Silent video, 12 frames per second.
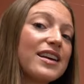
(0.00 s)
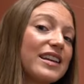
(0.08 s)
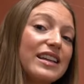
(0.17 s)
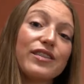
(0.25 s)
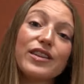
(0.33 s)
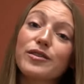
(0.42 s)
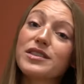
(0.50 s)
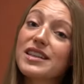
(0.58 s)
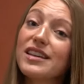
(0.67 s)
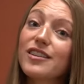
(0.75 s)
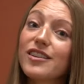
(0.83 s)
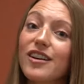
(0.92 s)
Even though it's
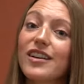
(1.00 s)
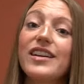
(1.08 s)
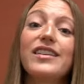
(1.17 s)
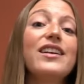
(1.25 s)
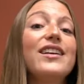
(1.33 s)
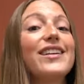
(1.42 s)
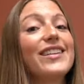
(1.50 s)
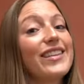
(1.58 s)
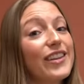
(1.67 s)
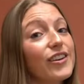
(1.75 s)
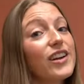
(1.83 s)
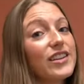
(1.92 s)
kindergarten,
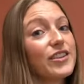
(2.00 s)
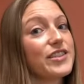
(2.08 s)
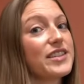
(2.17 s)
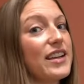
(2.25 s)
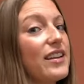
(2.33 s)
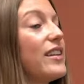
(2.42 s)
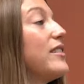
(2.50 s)
they'll understand it.